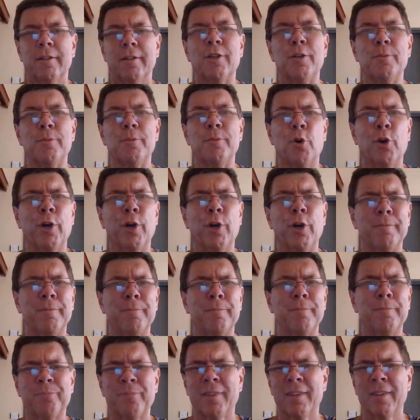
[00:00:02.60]
Good
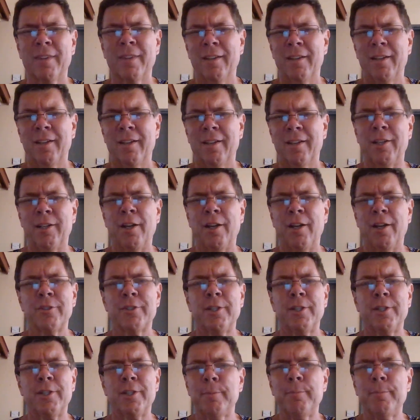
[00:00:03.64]
morning. Another
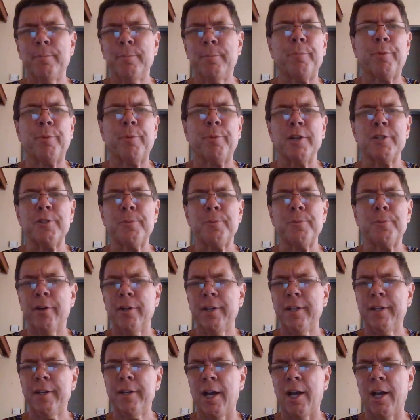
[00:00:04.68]
symptom of the
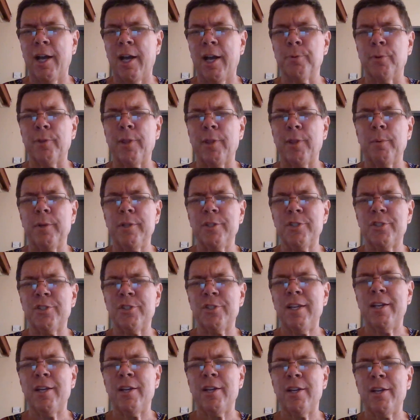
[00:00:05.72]
prosperity gospel that we
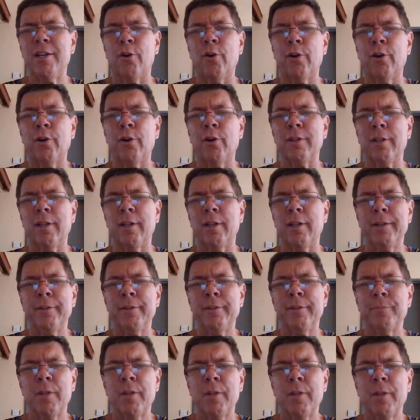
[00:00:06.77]
see here online